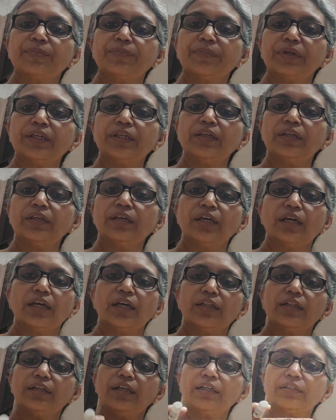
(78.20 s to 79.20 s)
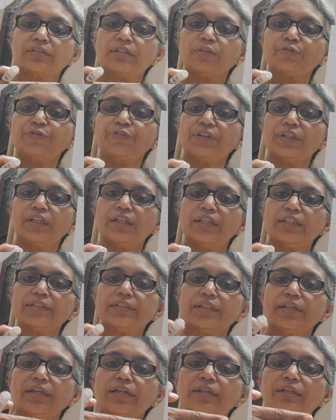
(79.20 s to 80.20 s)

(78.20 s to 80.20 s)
from me, the electric field lines